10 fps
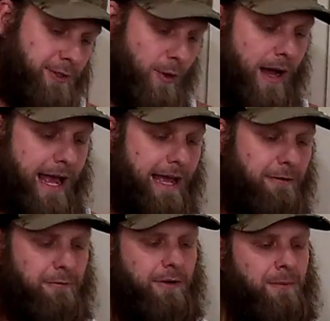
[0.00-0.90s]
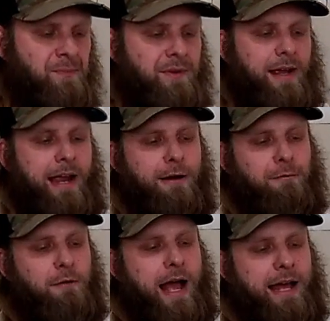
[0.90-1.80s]
So I have air
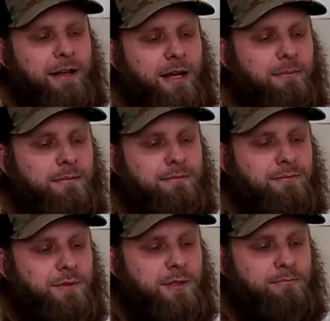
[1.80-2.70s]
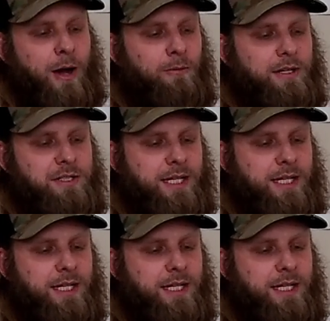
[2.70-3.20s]
fried up some boneless,